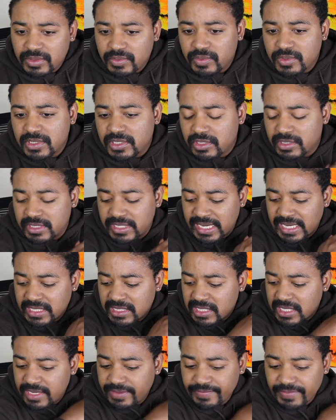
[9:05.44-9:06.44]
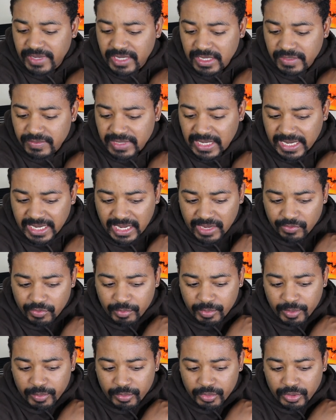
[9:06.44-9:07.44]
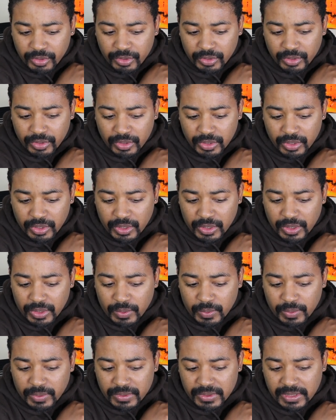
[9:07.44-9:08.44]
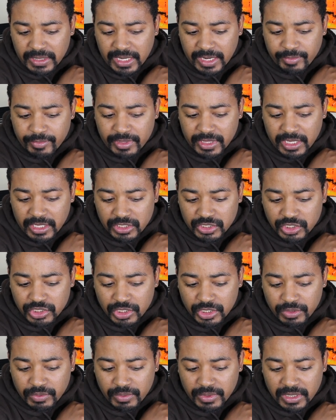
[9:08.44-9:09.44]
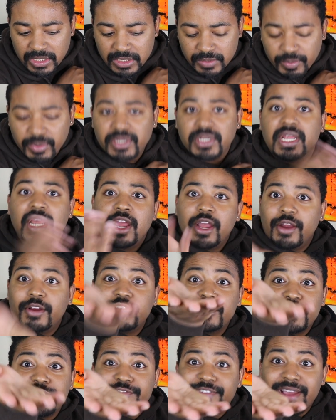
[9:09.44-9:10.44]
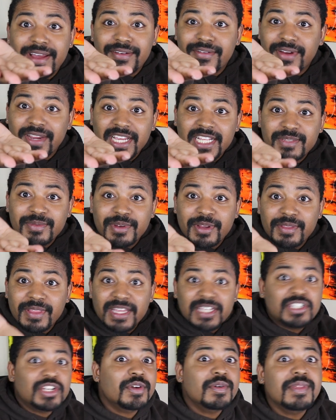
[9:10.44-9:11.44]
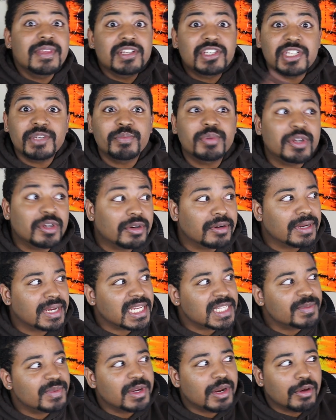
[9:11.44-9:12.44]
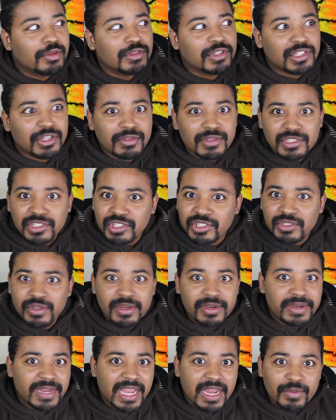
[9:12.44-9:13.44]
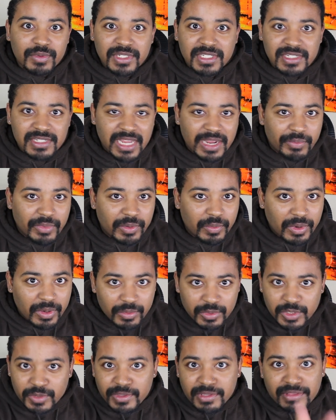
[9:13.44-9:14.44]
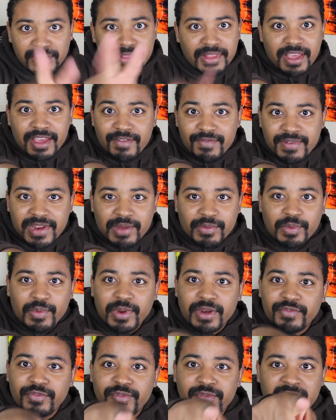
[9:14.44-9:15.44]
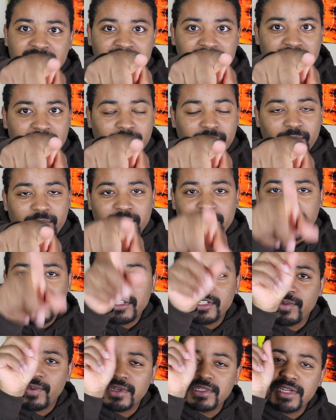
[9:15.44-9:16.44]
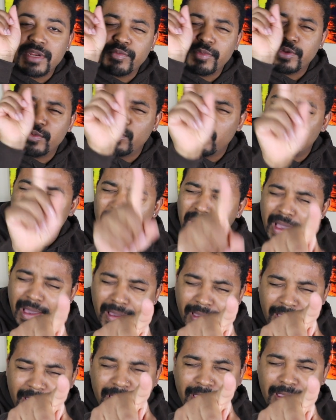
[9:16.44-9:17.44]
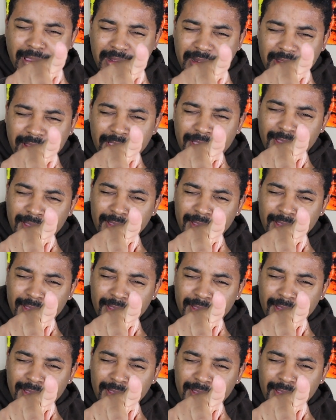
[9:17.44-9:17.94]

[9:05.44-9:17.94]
Was there dancing involved? I can't remember what the name of that show was, but she found her husband on that show, and then she put her husband on the show that she's on now, which is 911, which we love 911. If you've not seen 911, you need to watch 911.